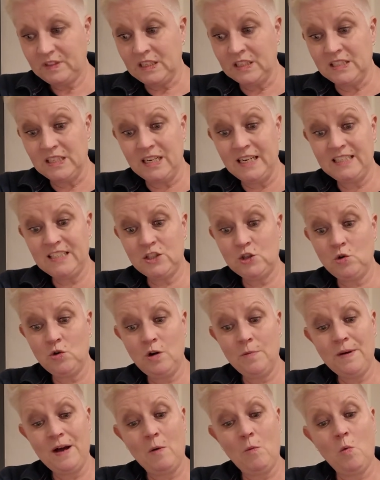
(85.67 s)
So let's
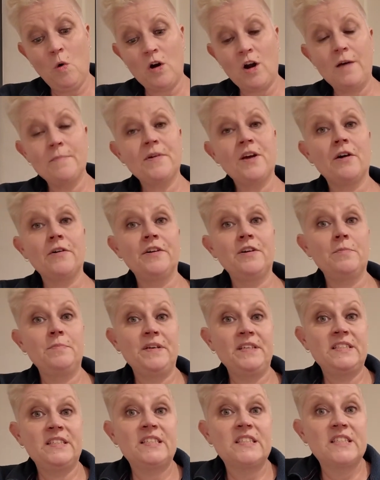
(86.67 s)
talk about what I'm going to
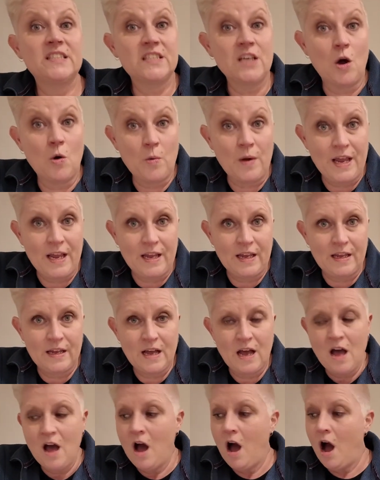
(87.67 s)
be sowing.